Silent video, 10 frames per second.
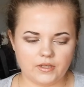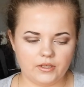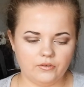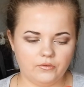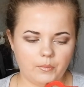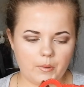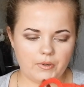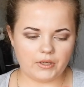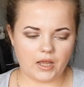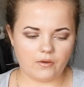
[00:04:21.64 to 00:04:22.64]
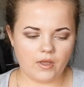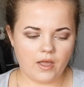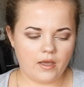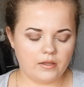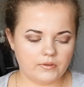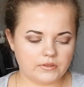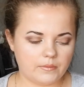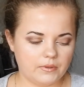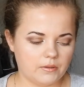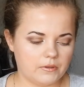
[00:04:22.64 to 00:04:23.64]
I don't remember now, it was
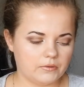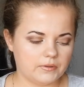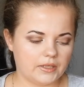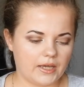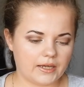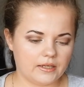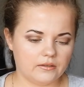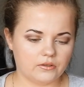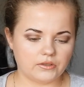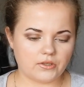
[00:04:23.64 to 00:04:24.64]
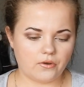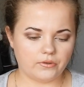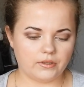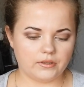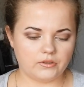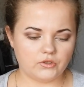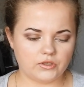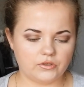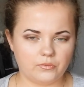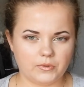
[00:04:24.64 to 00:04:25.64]
something about my ankle or so that it
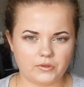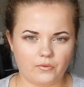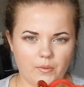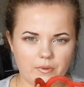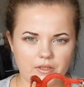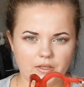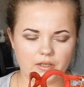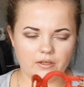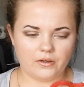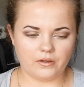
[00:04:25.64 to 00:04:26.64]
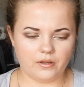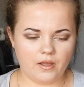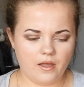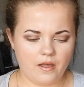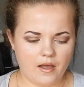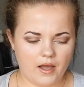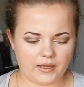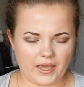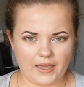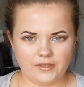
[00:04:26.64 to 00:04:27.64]
just was rubbing like
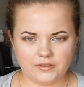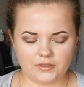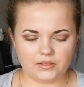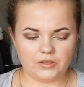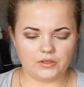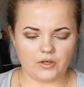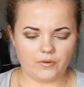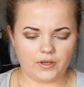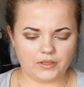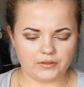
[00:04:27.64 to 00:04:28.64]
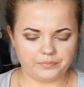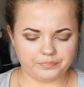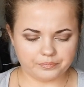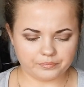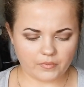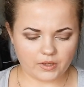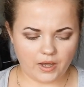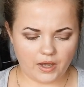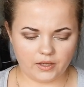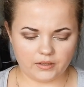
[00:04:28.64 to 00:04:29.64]
against it, you know, and
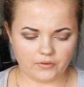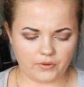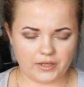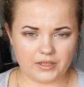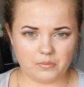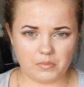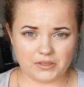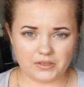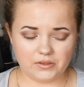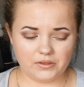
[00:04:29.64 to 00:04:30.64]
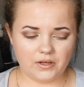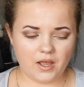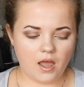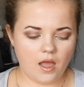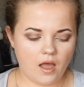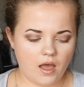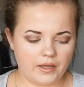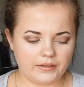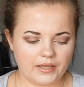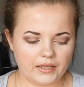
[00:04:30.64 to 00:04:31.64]
and creating blister,
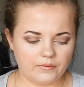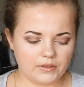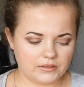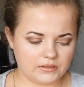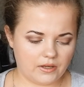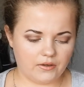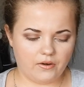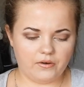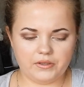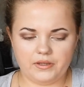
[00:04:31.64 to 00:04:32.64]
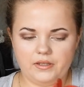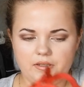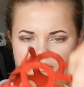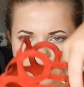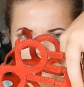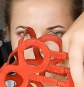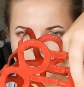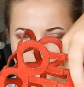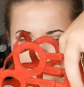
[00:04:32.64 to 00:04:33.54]
and that was uh, or this, I think